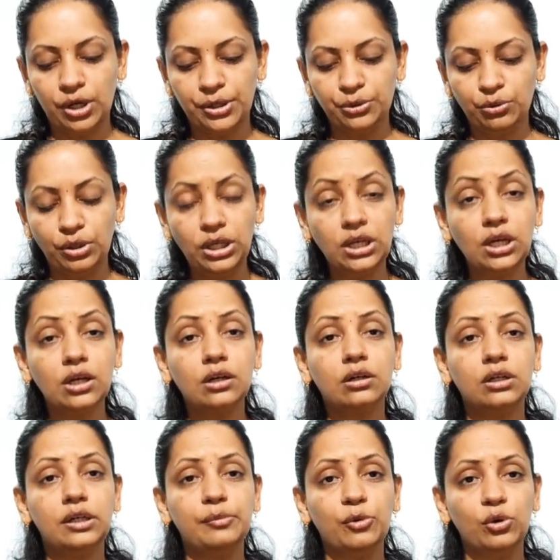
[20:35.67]
knowing
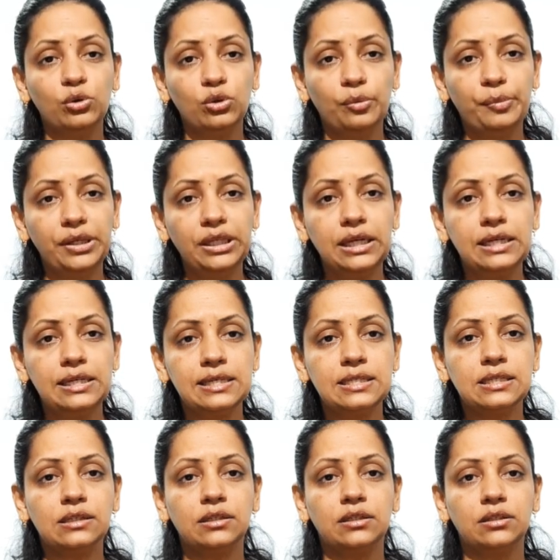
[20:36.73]
hemoglobin
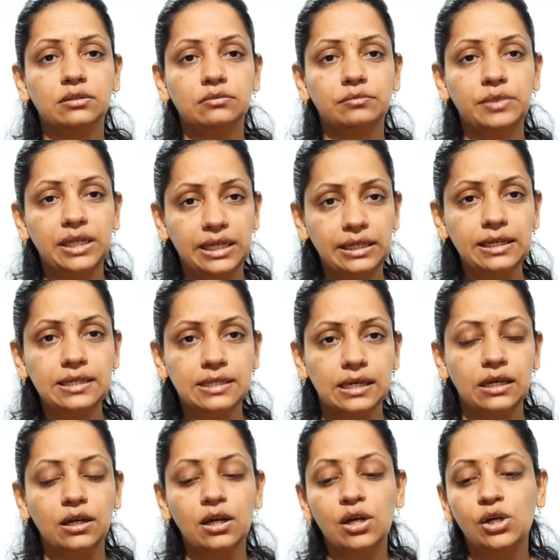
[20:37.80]
is
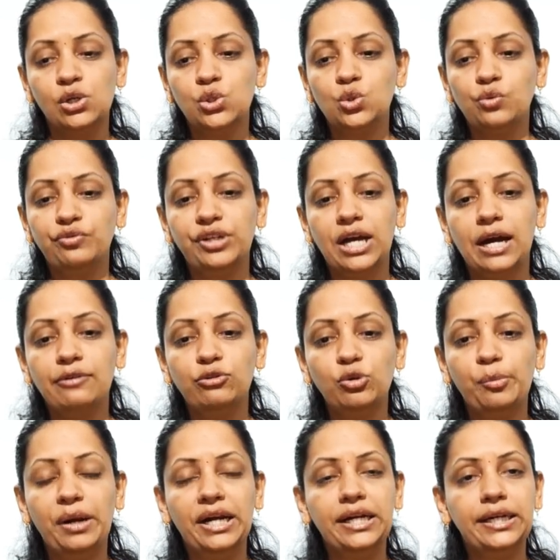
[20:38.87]
decreasing. So we have to
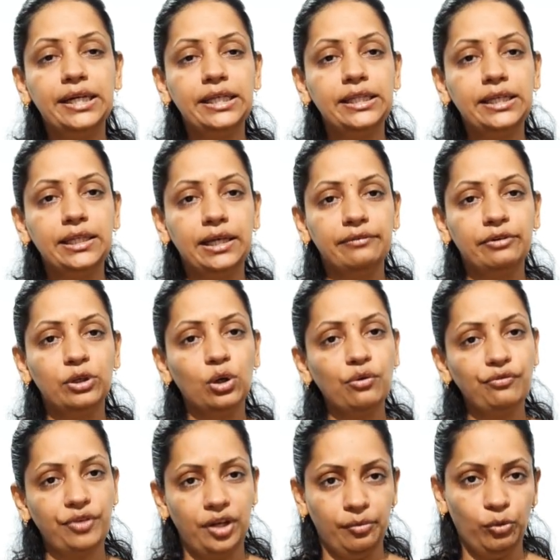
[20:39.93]
maintain the level
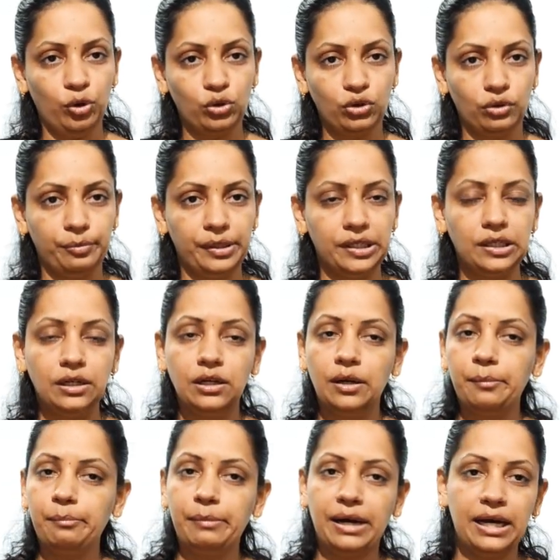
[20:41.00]
of hemoglobin
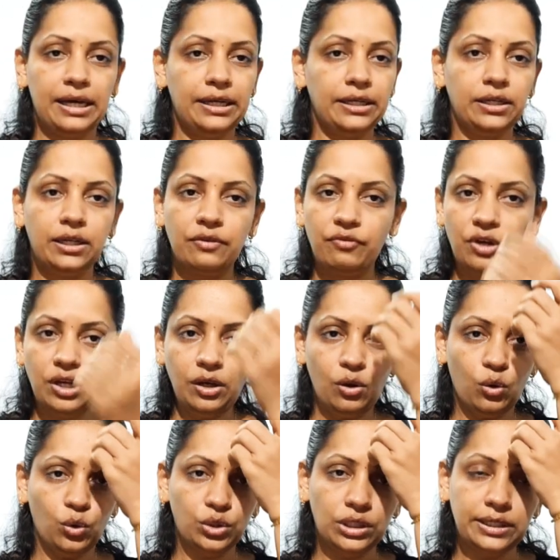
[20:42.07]
by giving
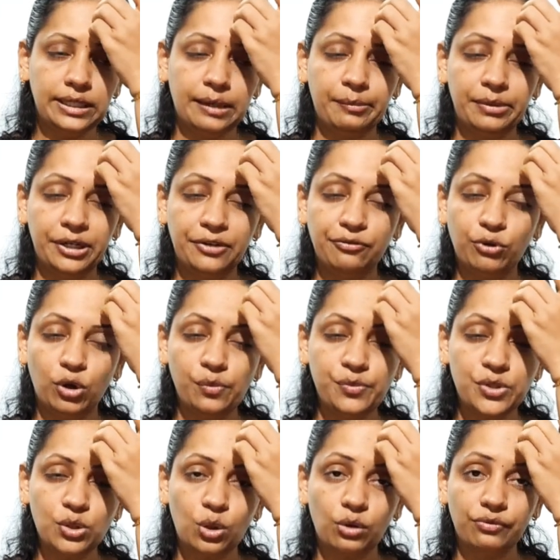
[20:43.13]
oral tablet
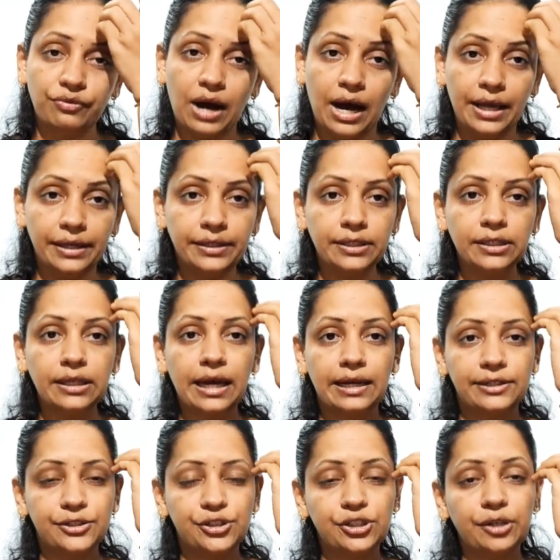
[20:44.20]
forms of iron,
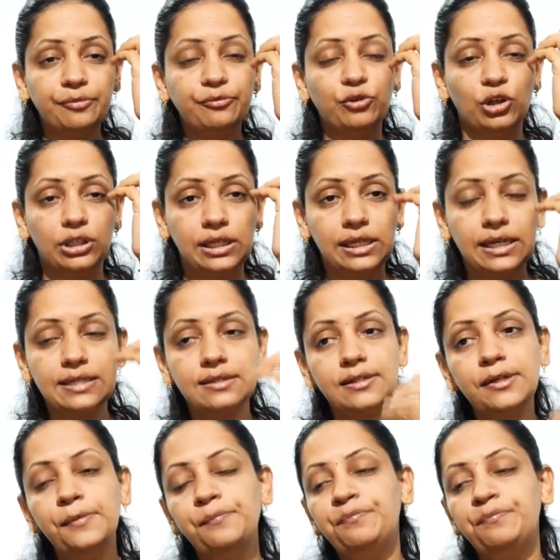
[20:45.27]
calcium, folic acid.